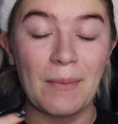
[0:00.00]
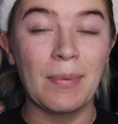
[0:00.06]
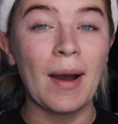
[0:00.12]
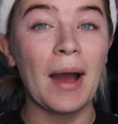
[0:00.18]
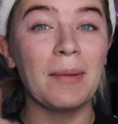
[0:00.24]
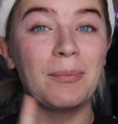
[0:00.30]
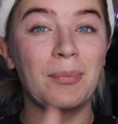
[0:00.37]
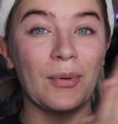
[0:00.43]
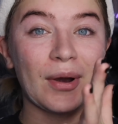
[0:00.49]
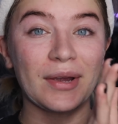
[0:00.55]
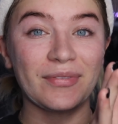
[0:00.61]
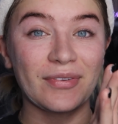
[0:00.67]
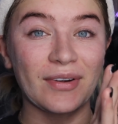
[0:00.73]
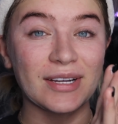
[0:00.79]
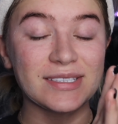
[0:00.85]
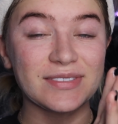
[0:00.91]
My
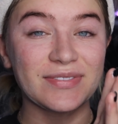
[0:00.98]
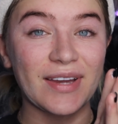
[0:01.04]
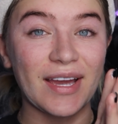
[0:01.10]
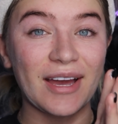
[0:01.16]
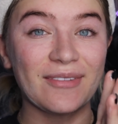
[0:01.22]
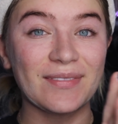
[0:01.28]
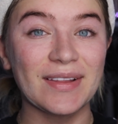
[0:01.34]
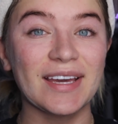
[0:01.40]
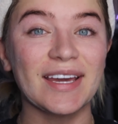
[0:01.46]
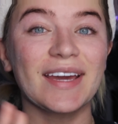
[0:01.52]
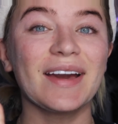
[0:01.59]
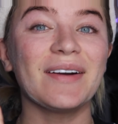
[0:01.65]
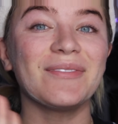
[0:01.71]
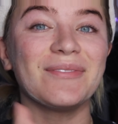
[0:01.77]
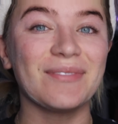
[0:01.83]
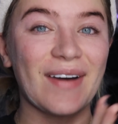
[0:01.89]
boyfriend's
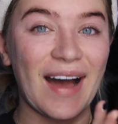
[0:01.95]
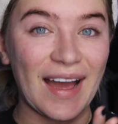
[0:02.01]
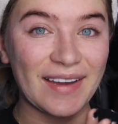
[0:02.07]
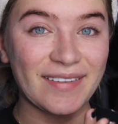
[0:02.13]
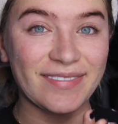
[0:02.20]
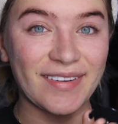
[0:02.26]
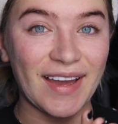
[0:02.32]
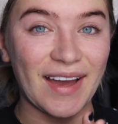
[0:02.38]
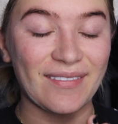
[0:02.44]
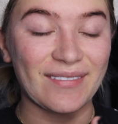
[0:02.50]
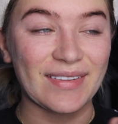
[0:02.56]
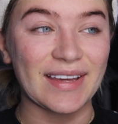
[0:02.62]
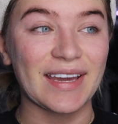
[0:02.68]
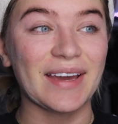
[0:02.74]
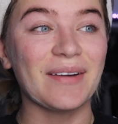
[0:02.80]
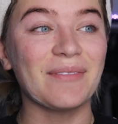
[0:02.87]
family, my
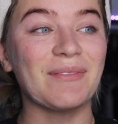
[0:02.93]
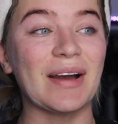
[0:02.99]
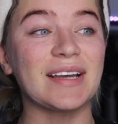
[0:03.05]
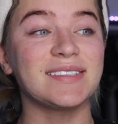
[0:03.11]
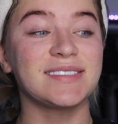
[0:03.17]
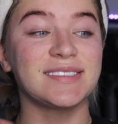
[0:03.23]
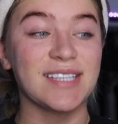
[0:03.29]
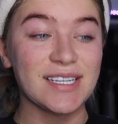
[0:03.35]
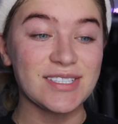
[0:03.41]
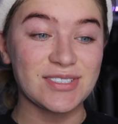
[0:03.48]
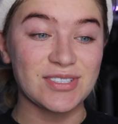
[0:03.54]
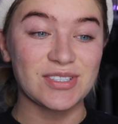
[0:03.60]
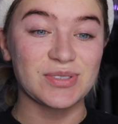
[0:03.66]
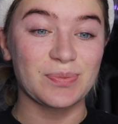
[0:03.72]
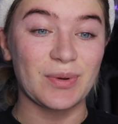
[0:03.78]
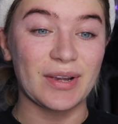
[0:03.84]
family, my
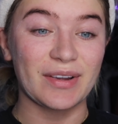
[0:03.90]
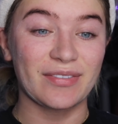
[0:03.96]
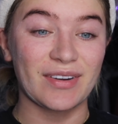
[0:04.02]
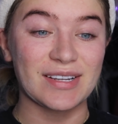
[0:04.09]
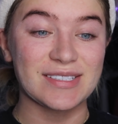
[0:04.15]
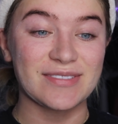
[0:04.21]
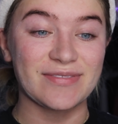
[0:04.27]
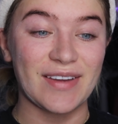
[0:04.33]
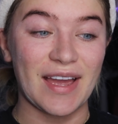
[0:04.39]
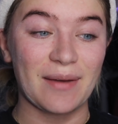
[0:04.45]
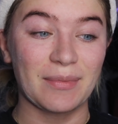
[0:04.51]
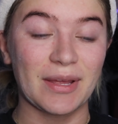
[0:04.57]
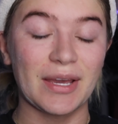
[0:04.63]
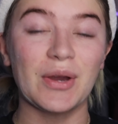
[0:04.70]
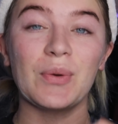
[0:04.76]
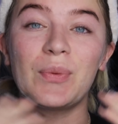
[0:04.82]
sister's boyfriend's
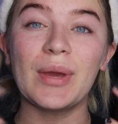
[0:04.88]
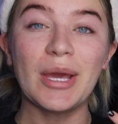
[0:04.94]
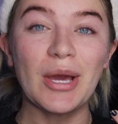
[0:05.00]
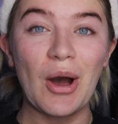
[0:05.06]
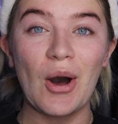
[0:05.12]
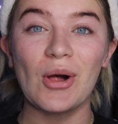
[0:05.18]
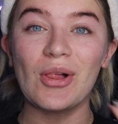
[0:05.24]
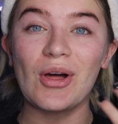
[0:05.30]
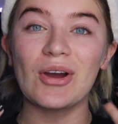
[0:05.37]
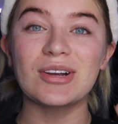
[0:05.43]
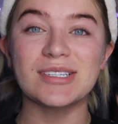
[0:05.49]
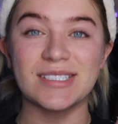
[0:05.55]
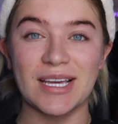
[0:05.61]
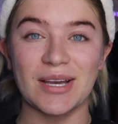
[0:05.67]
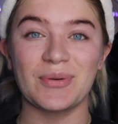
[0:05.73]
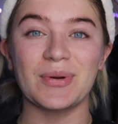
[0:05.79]
family, we all are
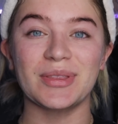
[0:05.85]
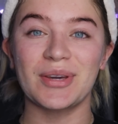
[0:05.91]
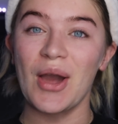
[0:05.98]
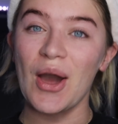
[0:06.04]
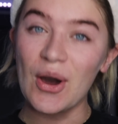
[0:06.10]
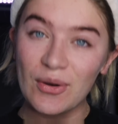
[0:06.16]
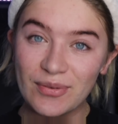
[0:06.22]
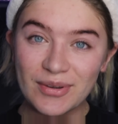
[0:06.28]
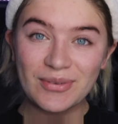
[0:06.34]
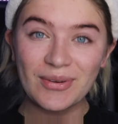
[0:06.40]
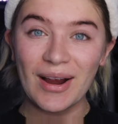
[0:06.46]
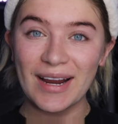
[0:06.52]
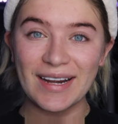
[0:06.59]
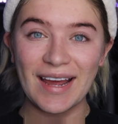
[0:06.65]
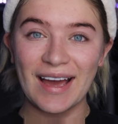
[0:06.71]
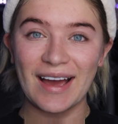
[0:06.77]
sick with COVID
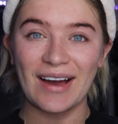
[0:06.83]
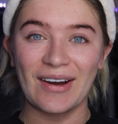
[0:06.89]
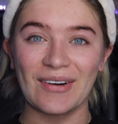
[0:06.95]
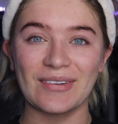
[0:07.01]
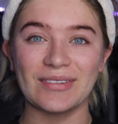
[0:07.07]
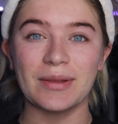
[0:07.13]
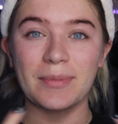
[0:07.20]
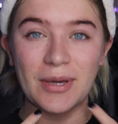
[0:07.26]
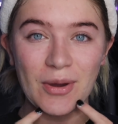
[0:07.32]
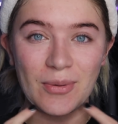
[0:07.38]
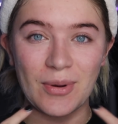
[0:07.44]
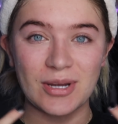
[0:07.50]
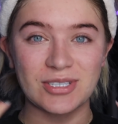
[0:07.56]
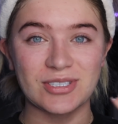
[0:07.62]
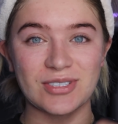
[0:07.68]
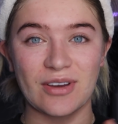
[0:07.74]
right now. Let me go
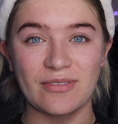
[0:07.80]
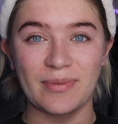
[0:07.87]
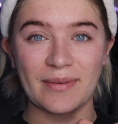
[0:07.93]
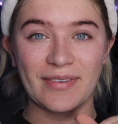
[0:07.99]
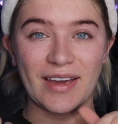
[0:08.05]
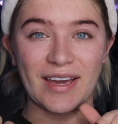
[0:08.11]
wash this off my